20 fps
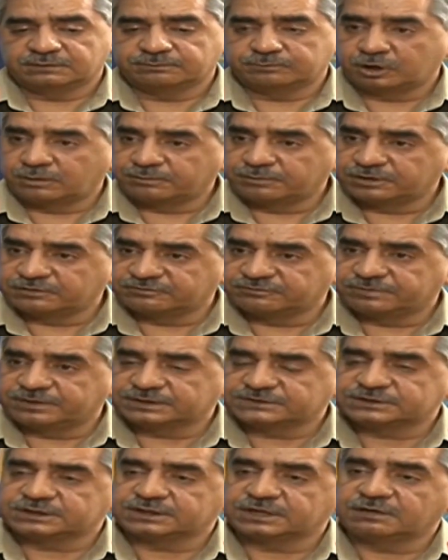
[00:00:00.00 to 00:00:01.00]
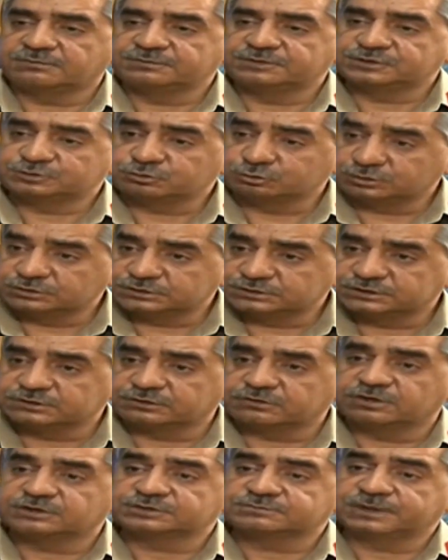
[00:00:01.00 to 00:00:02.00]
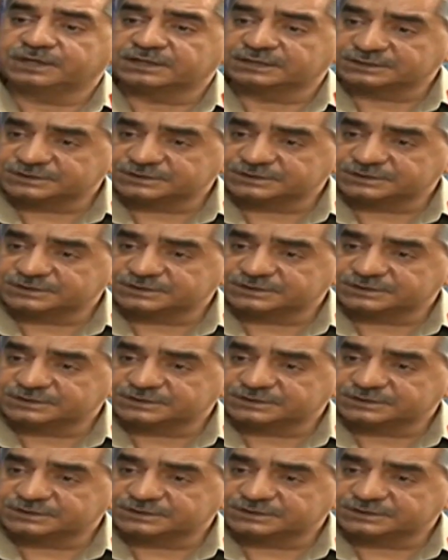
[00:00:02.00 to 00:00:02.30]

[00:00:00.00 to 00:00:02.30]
deployment of Pakistan Army soldiers across